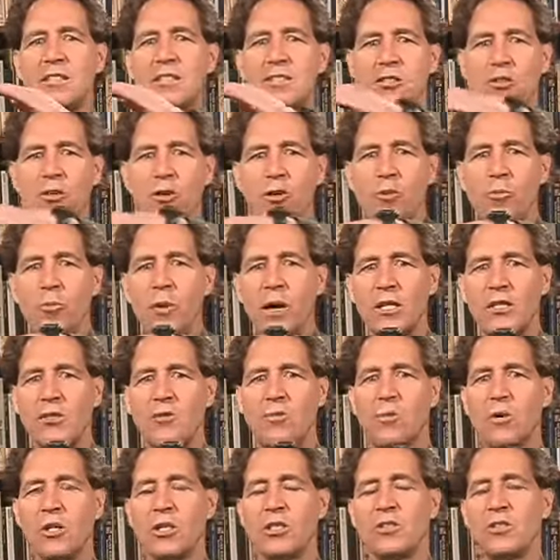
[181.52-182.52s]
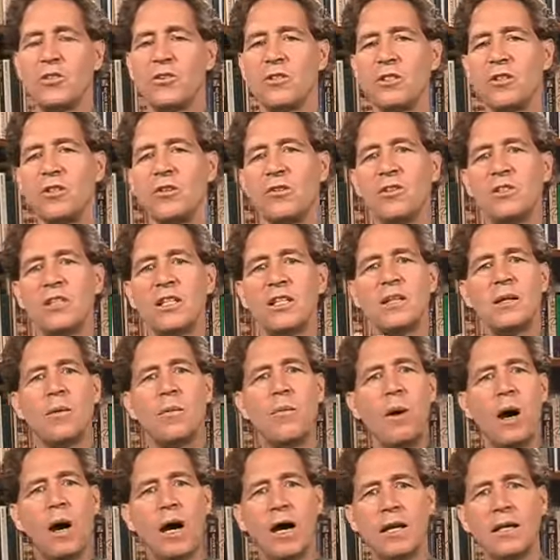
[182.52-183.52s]
too much moisture, it turns into
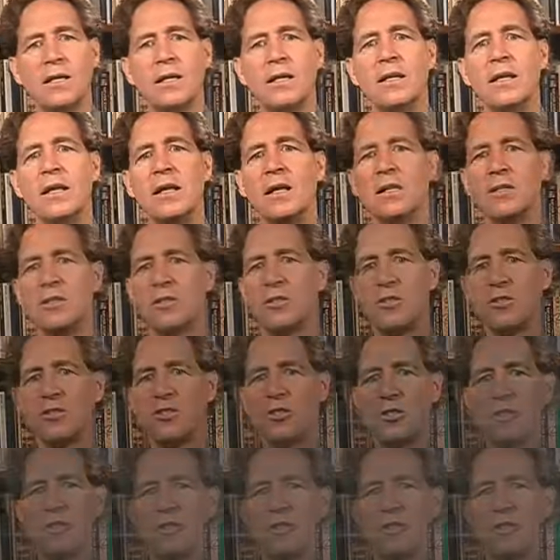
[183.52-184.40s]
mud. So it should